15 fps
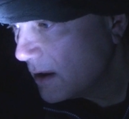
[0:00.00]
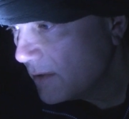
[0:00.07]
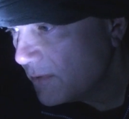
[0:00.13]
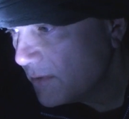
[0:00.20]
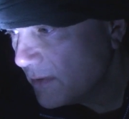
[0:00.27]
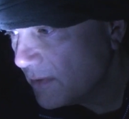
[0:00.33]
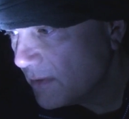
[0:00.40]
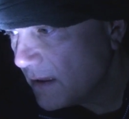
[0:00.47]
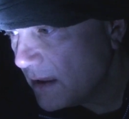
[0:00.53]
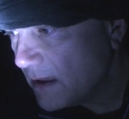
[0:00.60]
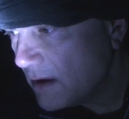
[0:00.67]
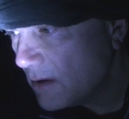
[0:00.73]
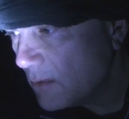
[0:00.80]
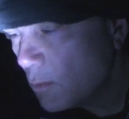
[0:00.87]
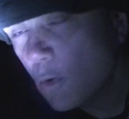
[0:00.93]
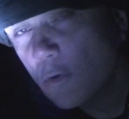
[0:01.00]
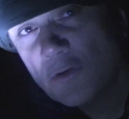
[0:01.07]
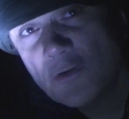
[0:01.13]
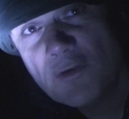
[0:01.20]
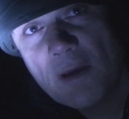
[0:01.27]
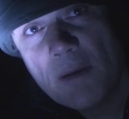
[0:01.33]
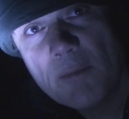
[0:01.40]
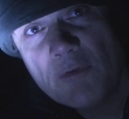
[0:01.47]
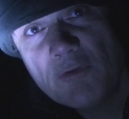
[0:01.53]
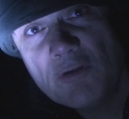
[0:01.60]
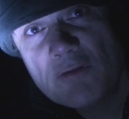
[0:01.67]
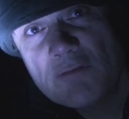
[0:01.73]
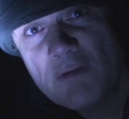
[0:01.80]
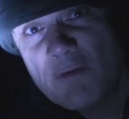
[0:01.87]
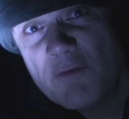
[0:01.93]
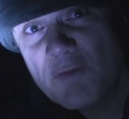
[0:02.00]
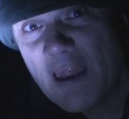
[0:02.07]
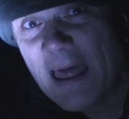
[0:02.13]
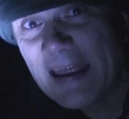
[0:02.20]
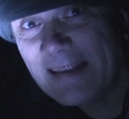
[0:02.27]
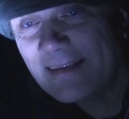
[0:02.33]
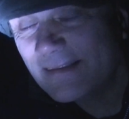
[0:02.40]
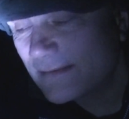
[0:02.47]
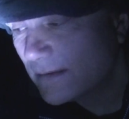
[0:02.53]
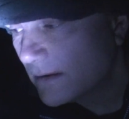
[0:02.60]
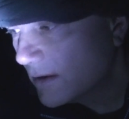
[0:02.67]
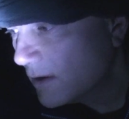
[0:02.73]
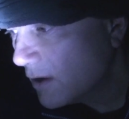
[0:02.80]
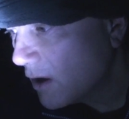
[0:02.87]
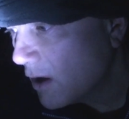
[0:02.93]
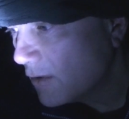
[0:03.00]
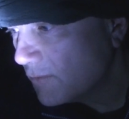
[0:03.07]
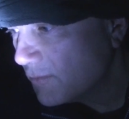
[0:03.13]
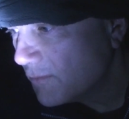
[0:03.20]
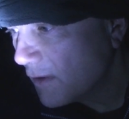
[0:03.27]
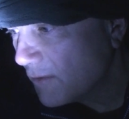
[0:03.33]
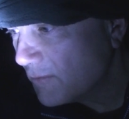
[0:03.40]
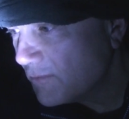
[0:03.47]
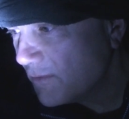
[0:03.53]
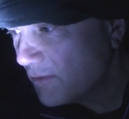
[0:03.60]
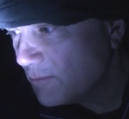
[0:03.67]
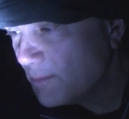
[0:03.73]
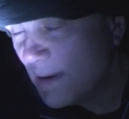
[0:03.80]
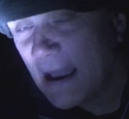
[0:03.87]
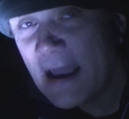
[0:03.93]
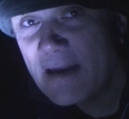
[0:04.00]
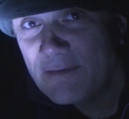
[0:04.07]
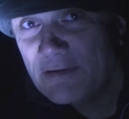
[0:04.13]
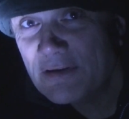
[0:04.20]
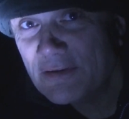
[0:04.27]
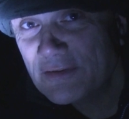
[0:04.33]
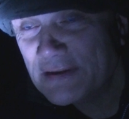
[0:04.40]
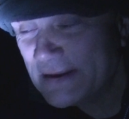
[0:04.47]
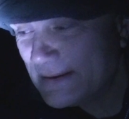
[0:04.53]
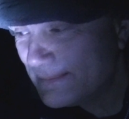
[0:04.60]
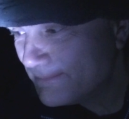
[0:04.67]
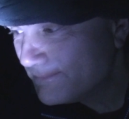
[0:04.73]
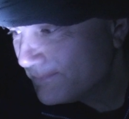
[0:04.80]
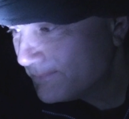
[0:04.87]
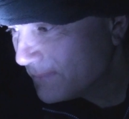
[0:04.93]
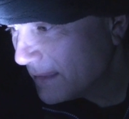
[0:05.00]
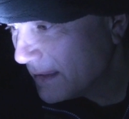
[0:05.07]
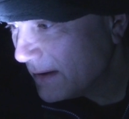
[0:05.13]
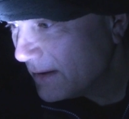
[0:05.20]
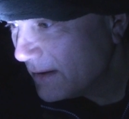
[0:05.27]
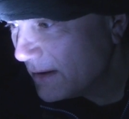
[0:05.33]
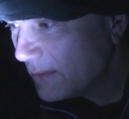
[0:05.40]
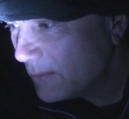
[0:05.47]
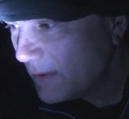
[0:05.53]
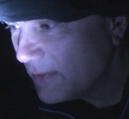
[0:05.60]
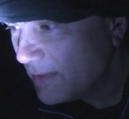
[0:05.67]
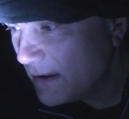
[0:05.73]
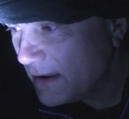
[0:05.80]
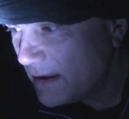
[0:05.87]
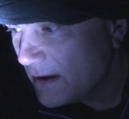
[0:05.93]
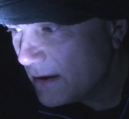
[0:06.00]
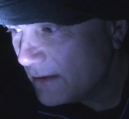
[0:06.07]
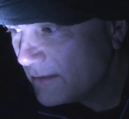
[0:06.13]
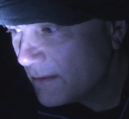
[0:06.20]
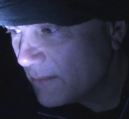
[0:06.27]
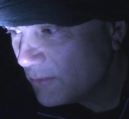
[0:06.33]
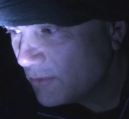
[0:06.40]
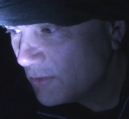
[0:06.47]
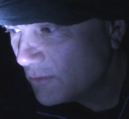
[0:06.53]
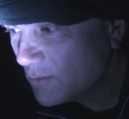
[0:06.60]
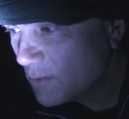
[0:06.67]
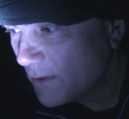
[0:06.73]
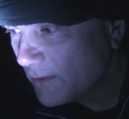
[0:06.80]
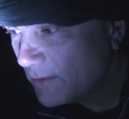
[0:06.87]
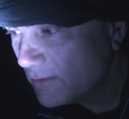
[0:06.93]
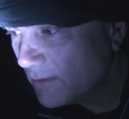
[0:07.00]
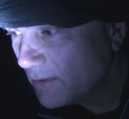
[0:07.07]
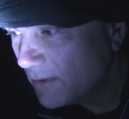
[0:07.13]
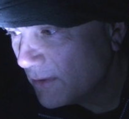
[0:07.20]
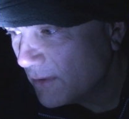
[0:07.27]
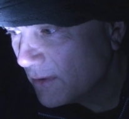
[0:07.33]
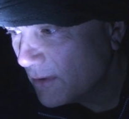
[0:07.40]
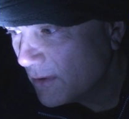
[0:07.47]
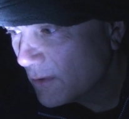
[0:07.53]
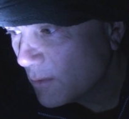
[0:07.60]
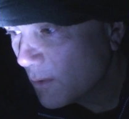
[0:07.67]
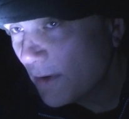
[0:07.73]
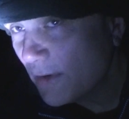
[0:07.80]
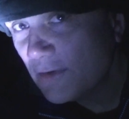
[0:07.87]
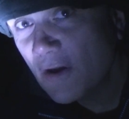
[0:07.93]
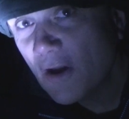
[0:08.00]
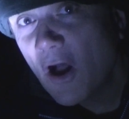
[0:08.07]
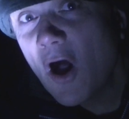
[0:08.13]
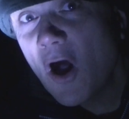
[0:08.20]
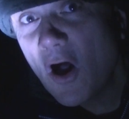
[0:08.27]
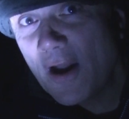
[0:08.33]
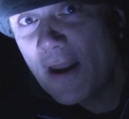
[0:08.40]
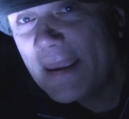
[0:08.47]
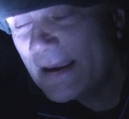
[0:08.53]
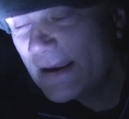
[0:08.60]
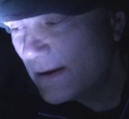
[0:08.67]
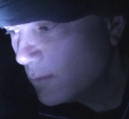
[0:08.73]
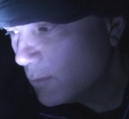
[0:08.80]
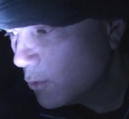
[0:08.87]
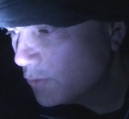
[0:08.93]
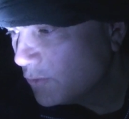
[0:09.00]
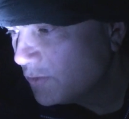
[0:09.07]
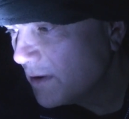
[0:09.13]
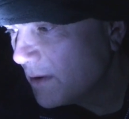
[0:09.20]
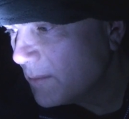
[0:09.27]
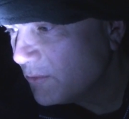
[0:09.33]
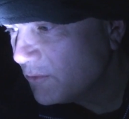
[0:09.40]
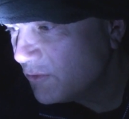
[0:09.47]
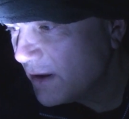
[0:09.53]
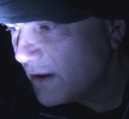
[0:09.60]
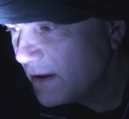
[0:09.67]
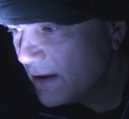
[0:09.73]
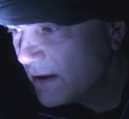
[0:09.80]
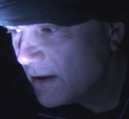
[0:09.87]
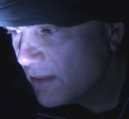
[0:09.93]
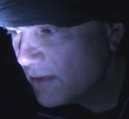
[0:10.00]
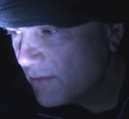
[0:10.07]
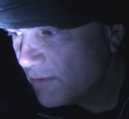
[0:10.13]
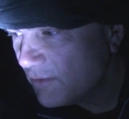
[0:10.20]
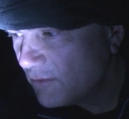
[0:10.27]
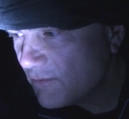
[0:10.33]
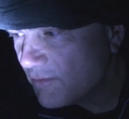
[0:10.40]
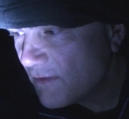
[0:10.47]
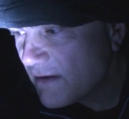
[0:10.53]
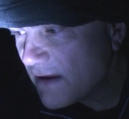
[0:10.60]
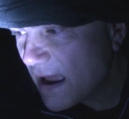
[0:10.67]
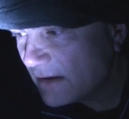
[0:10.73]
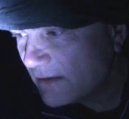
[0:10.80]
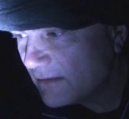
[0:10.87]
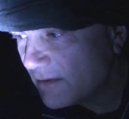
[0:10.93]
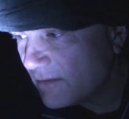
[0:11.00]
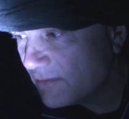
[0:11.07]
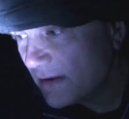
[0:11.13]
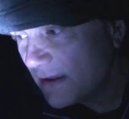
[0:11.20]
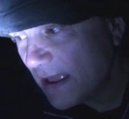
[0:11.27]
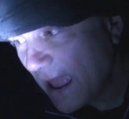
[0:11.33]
I think the water temperature reflects on fish behaviour, doesn't it? When the temperature is quite high, water temperature, the fish are very active.